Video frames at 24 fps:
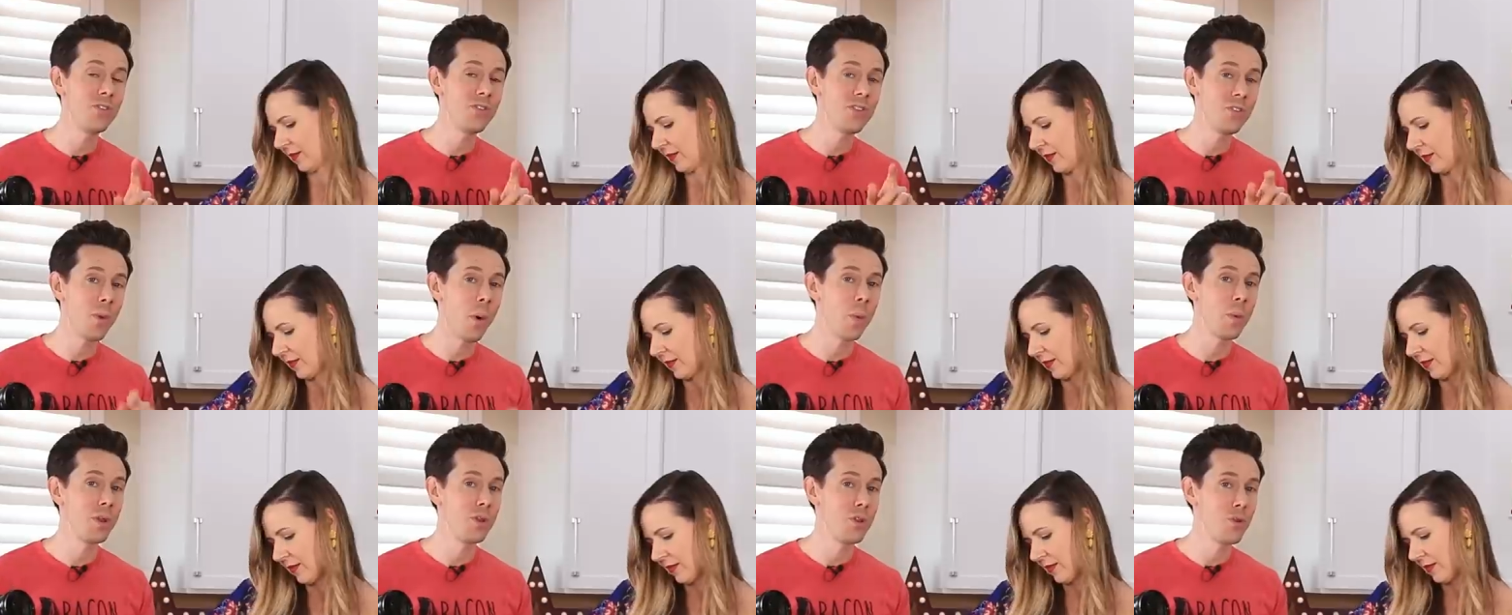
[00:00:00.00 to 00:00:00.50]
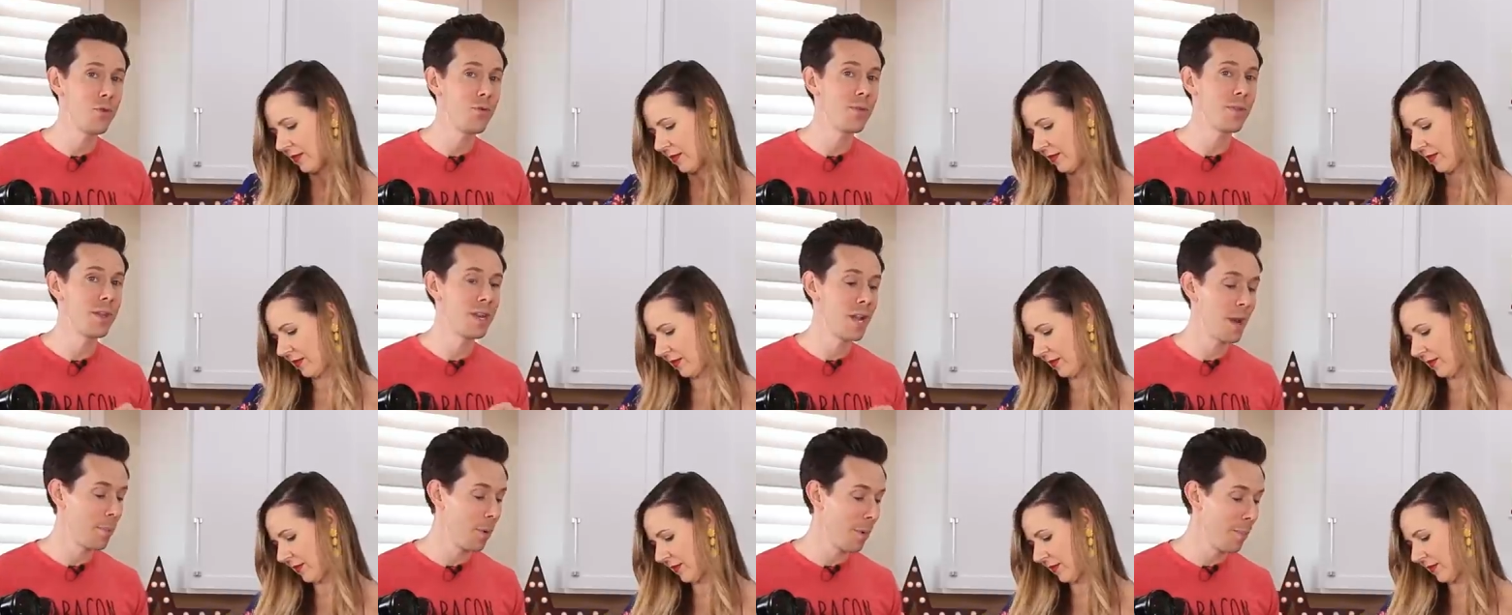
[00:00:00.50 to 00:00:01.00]
Speaker 1: you see what we do for
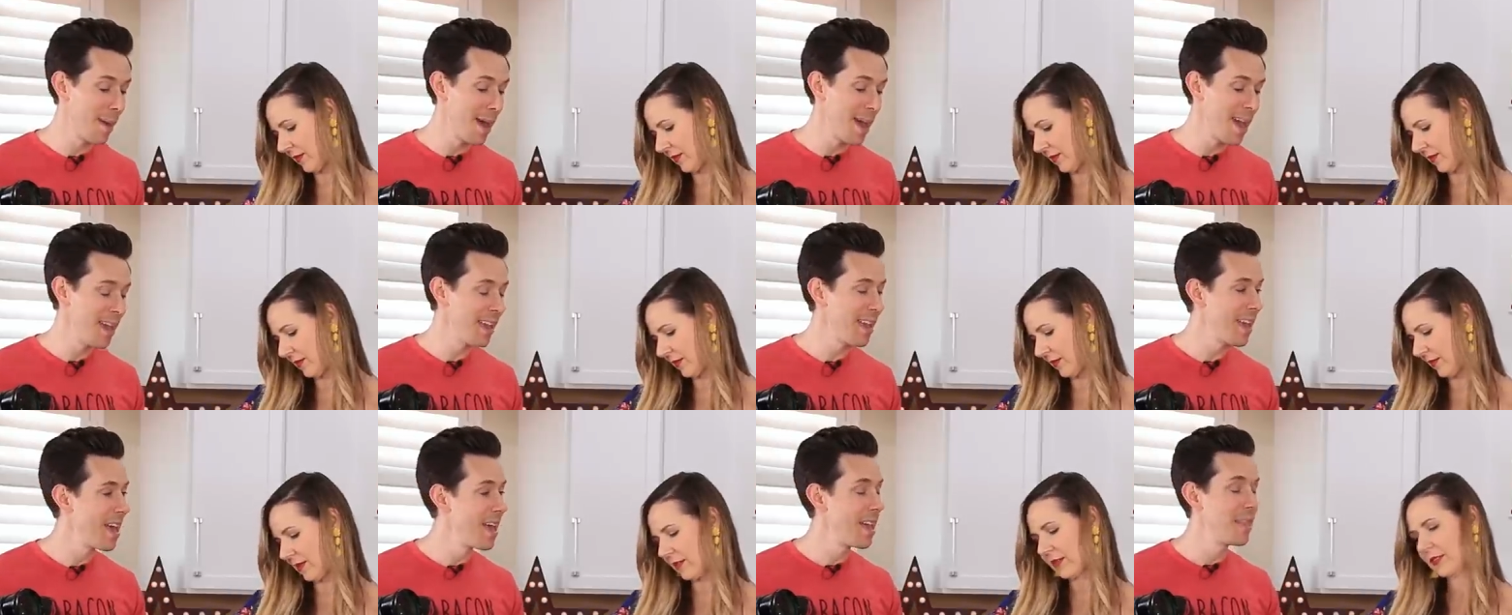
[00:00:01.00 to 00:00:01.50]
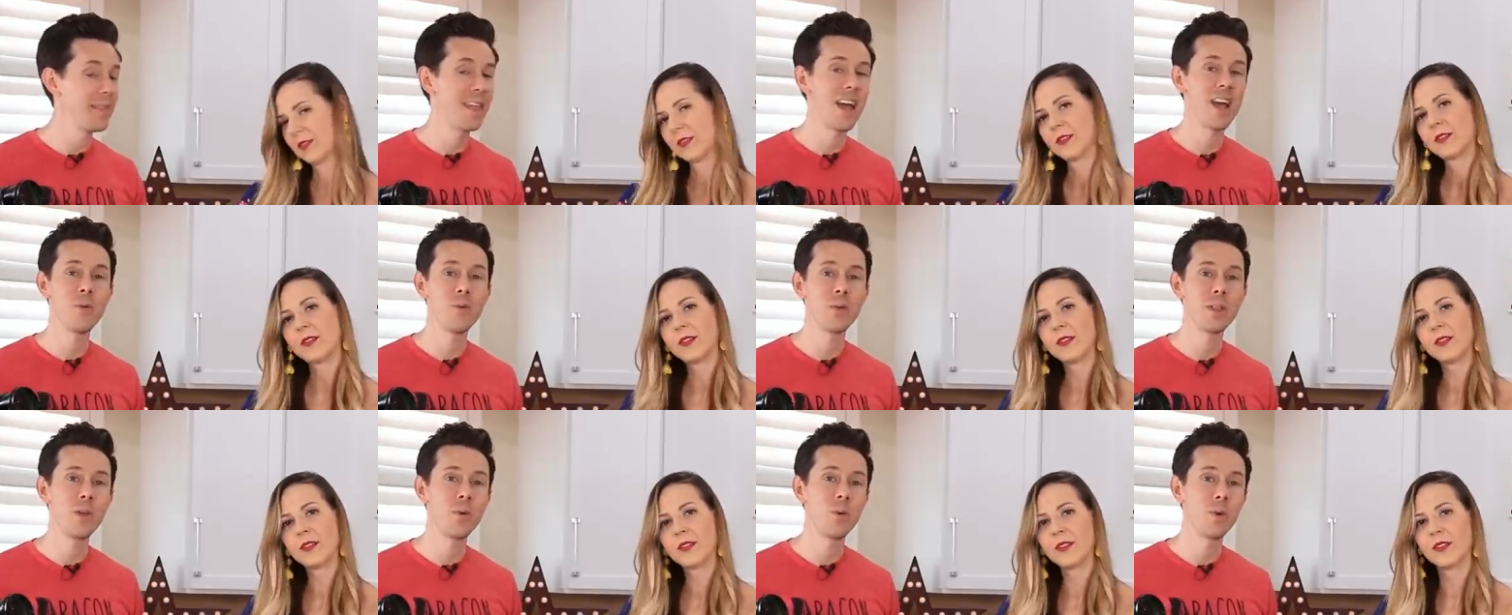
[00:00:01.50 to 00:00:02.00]
the double bake,
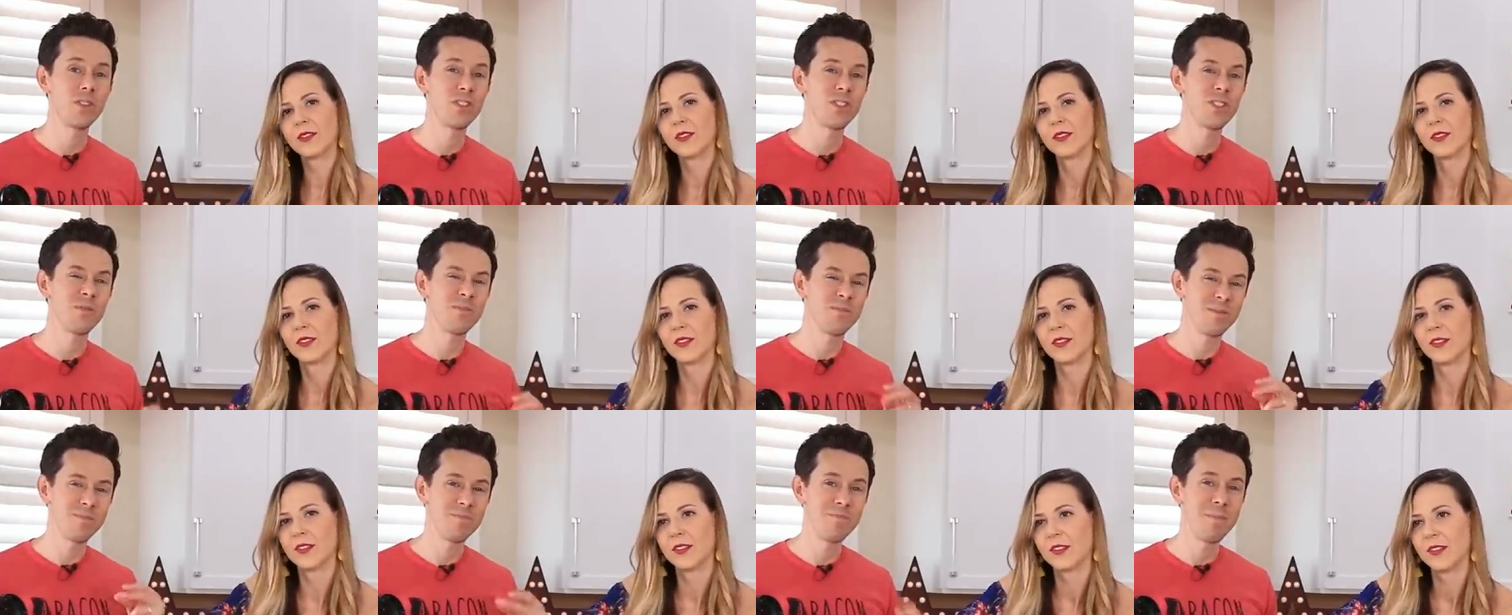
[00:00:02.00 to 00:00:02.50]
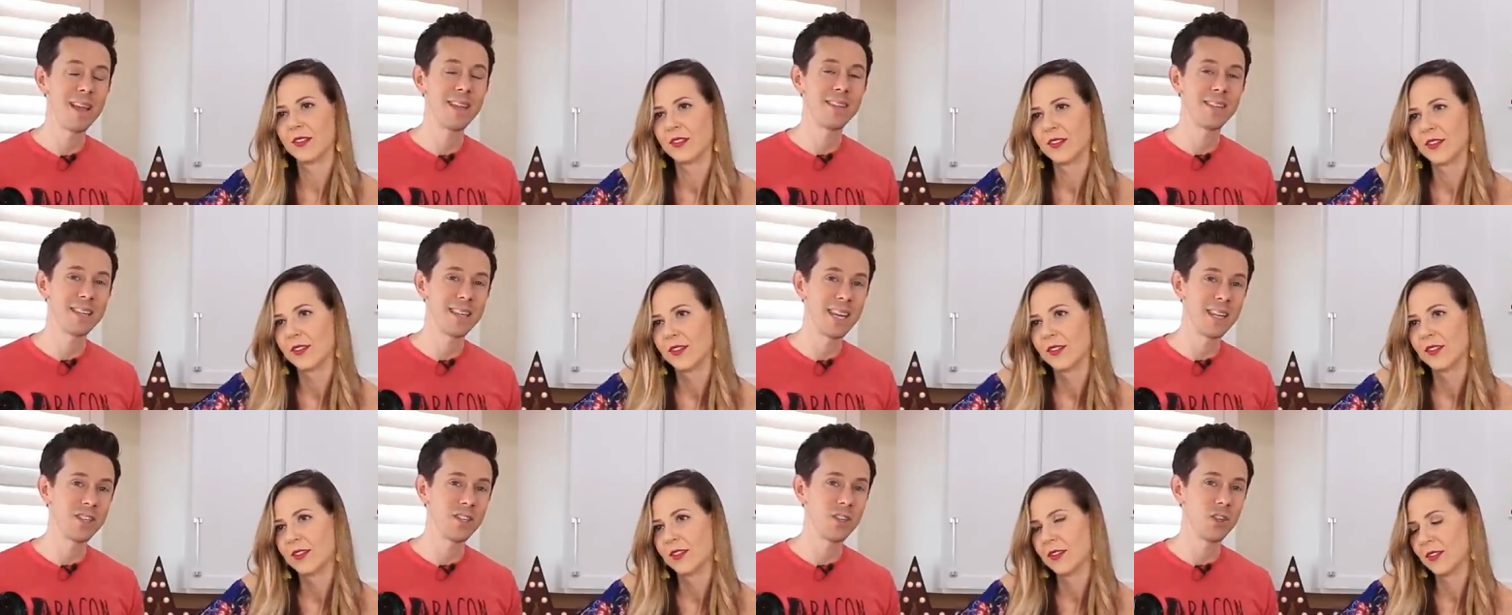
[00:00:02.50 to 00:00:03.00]
that really makes
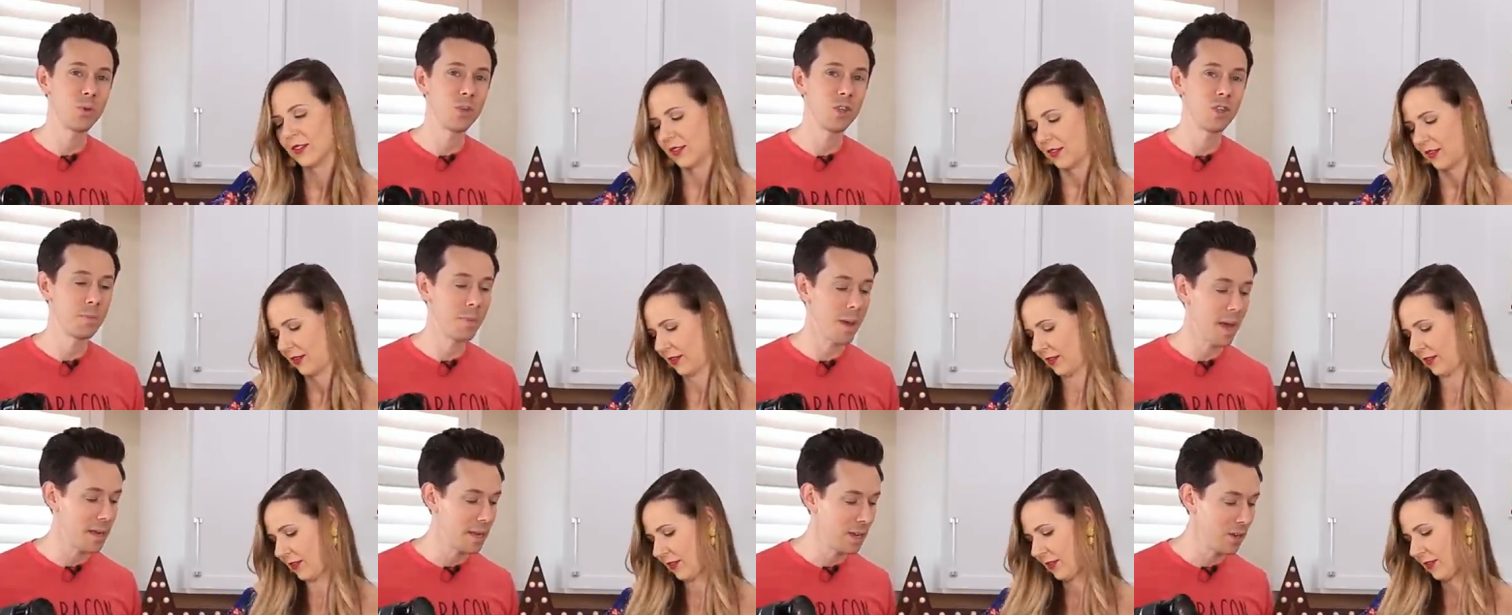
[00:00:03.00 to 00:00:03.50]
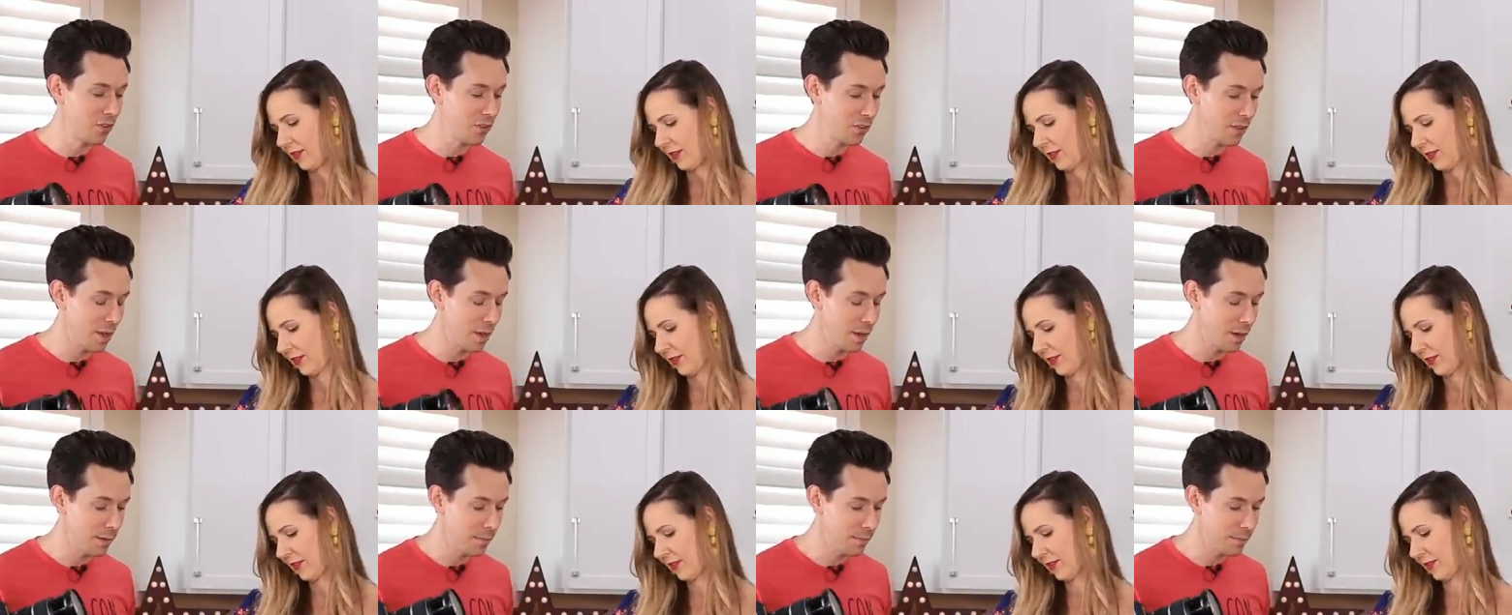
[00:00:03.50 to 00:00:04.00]
it nice and crispy on each
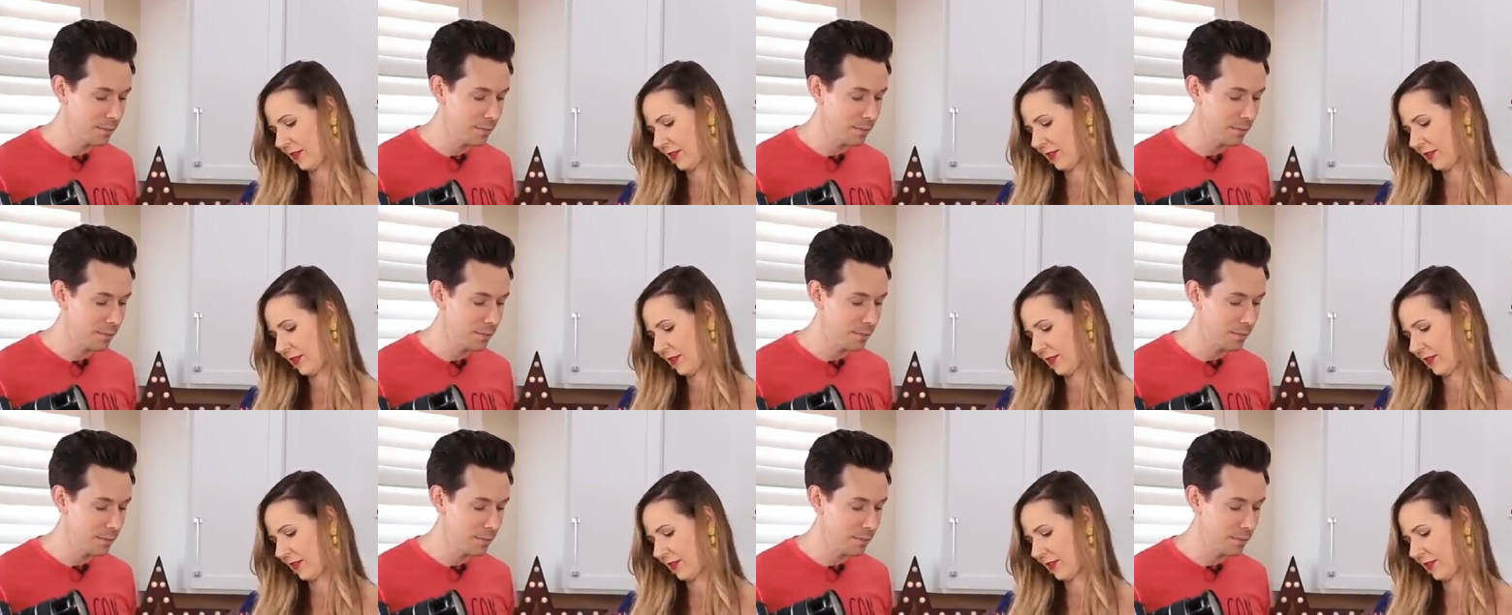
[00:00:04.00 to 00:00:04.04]
side.